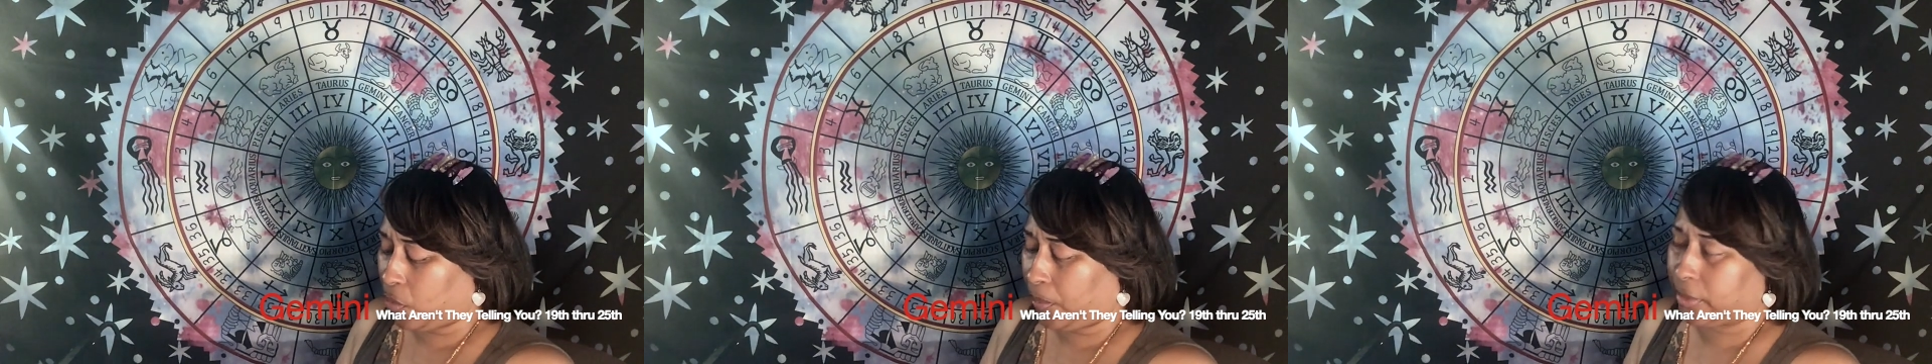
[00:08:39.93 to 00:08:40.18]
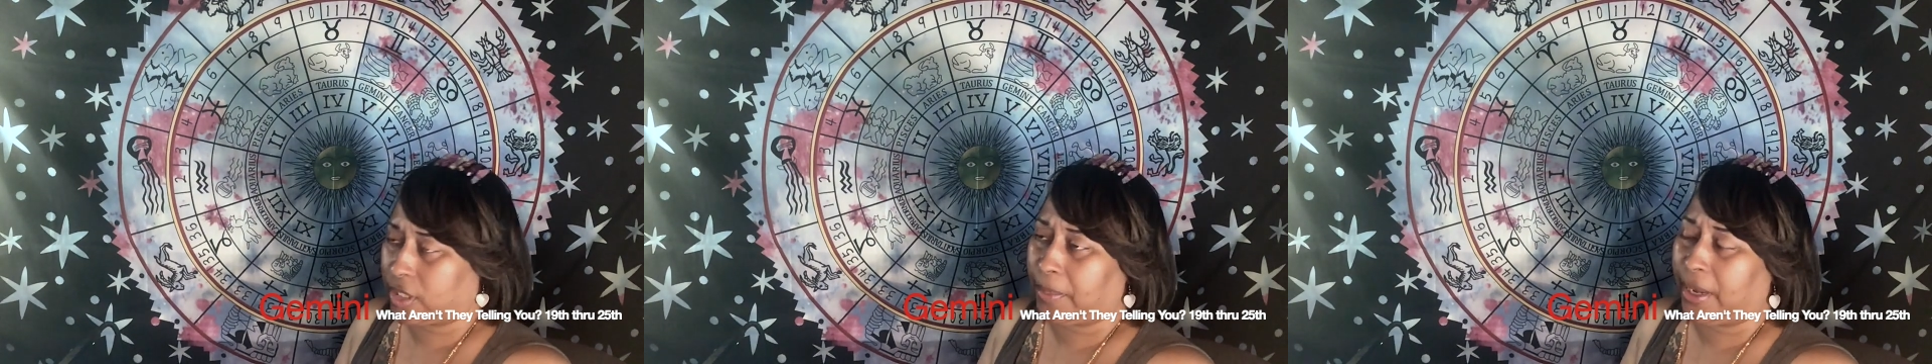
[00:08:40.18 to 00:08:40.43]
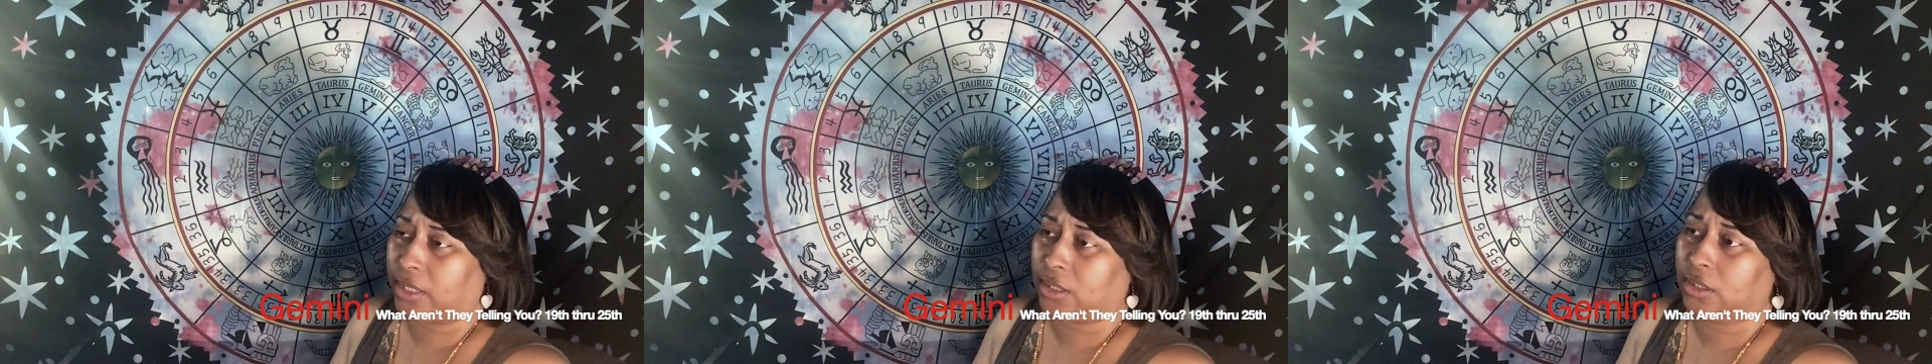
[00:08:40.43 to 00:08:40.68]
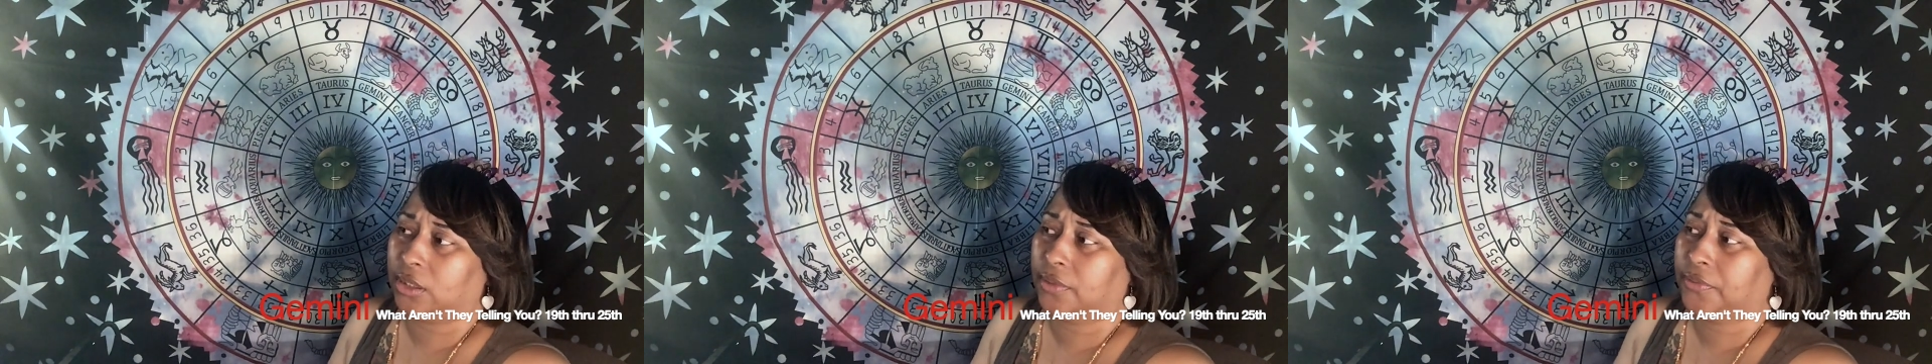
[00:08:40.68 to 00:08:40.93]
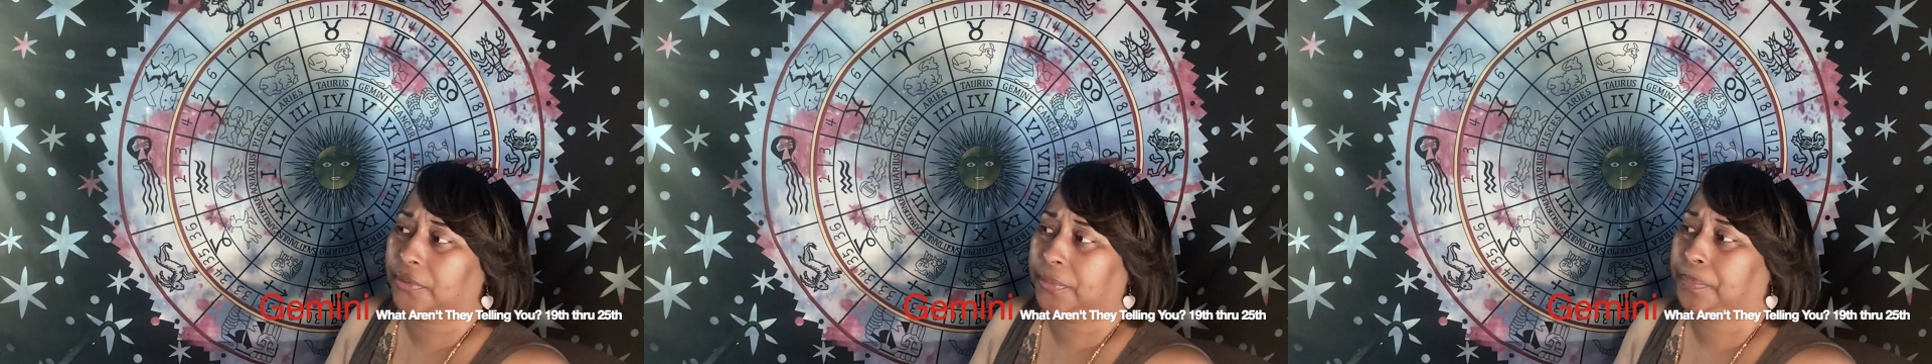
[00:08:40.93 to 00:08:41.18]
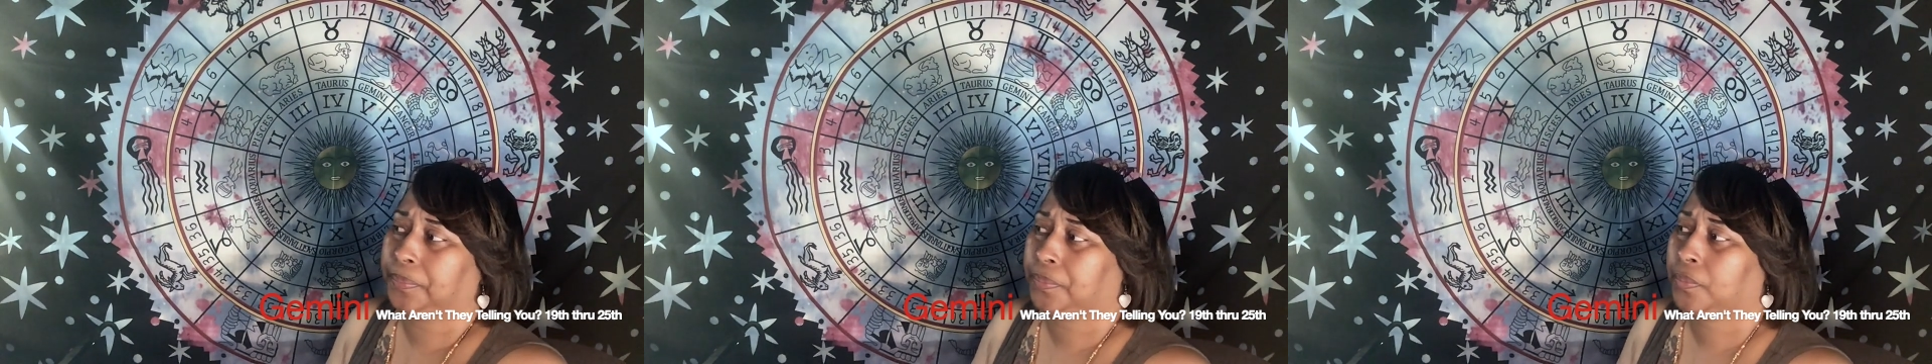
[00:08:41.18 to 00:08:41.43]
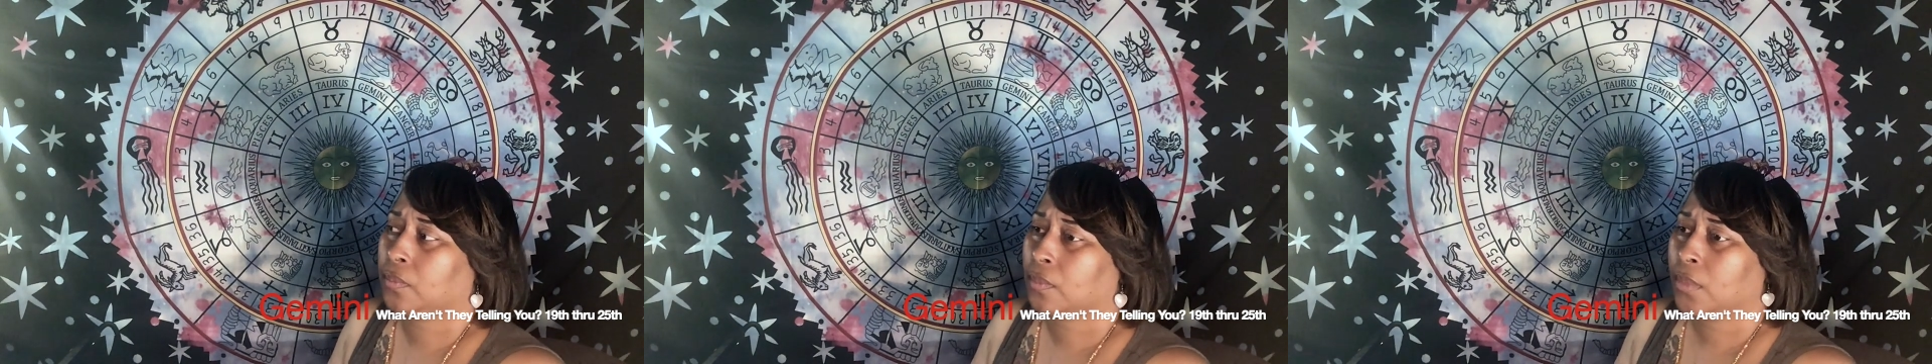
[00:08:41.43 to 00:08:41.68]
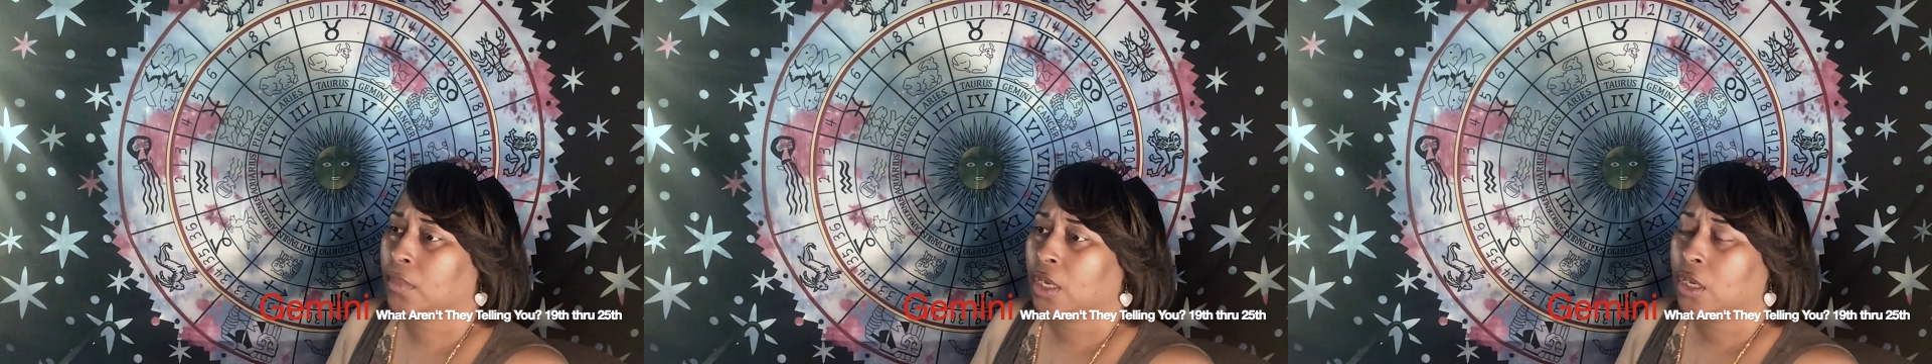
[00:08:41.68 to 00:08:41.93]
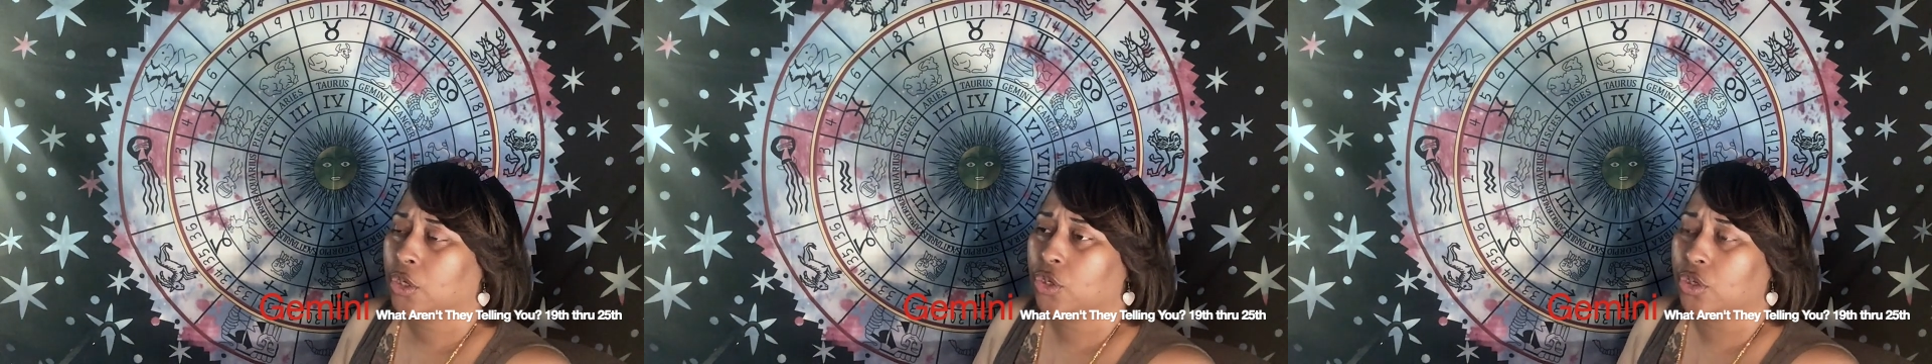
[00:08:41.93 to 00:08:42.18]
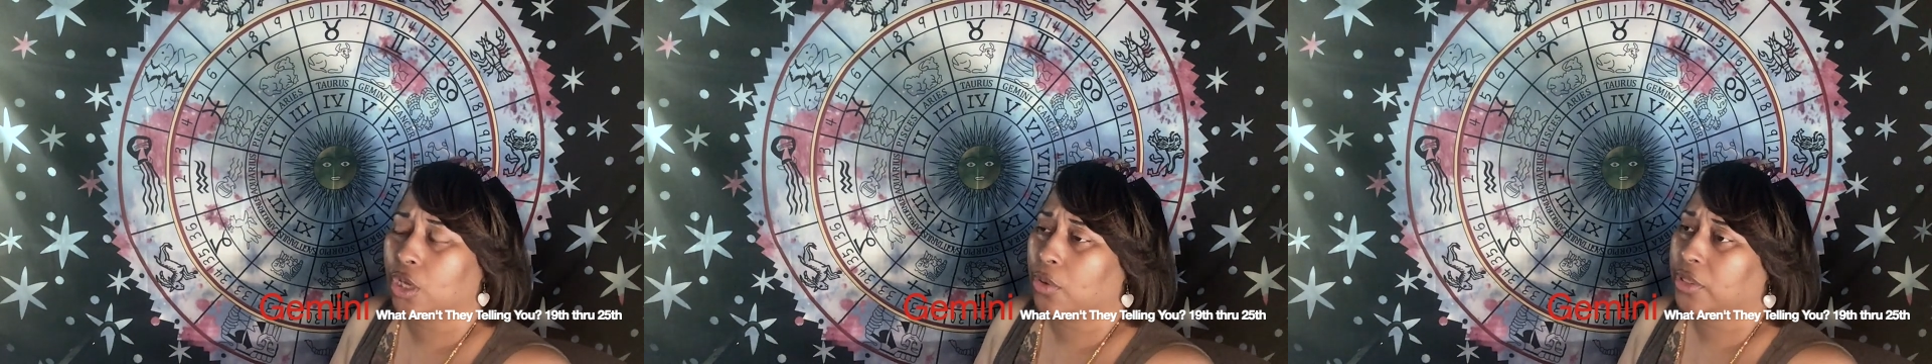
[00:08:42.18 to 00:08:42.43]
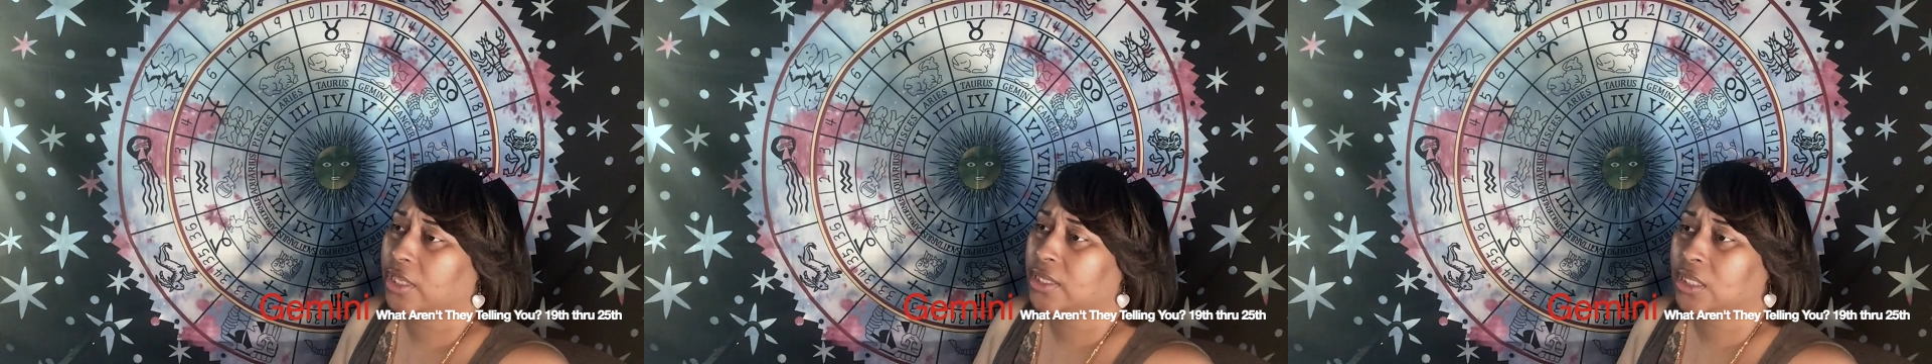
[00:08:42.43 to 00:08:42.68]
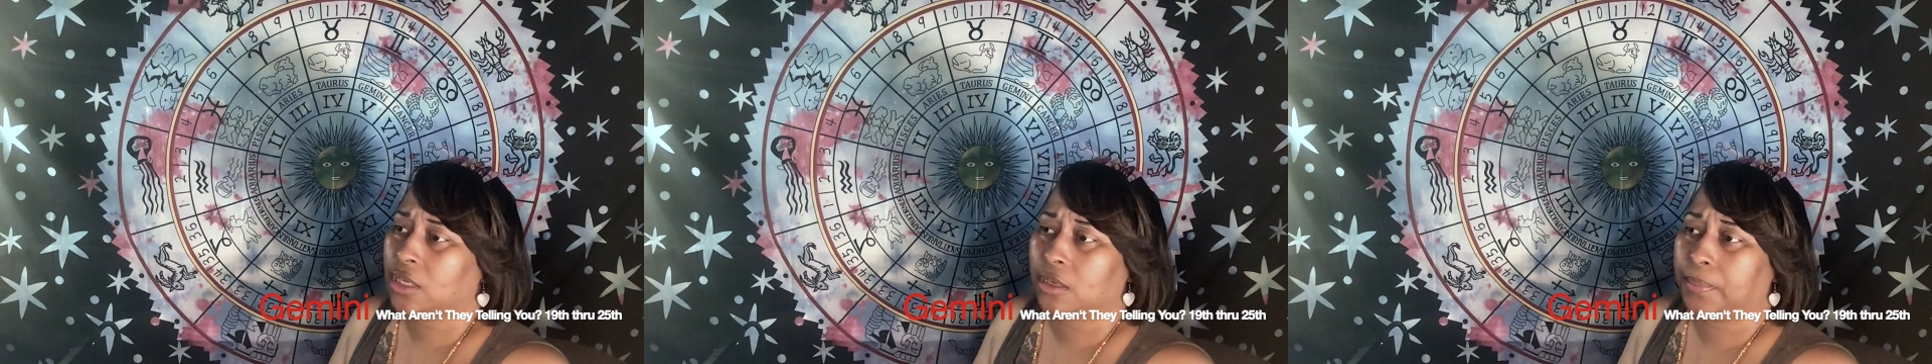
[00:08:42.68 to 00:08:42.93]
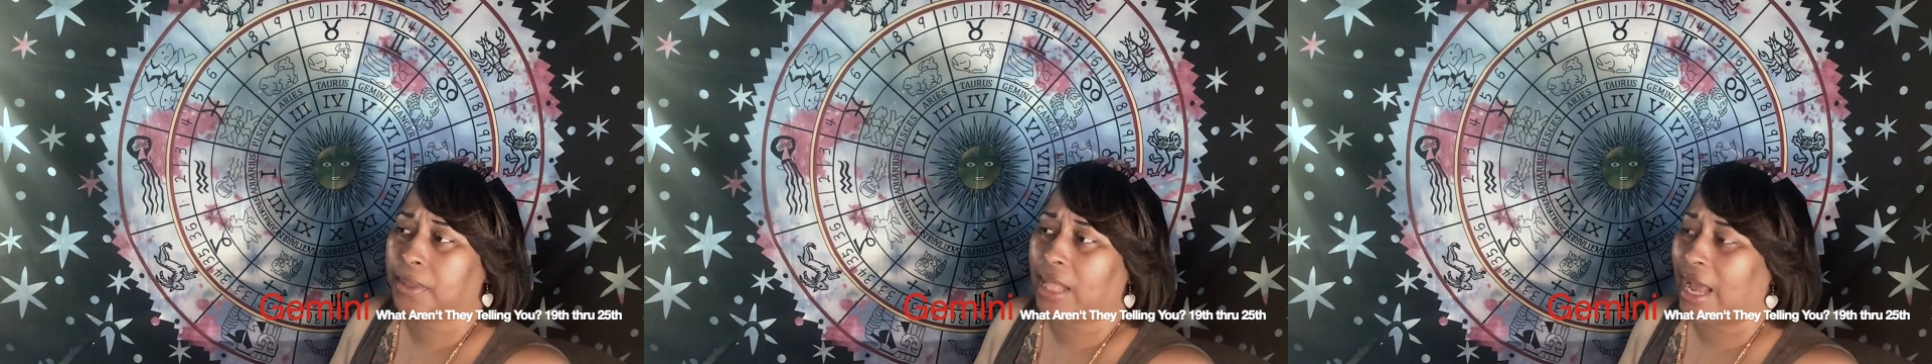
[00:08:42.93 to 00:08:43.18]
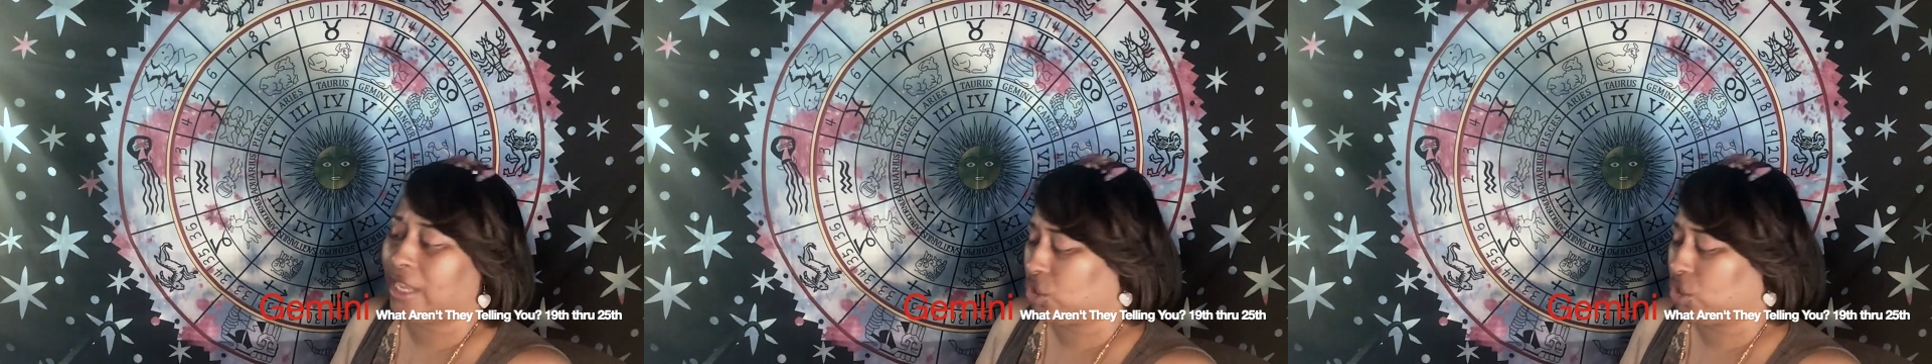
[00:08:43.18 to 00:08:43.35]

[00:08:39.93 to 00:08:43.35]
perspective, you know, this could apply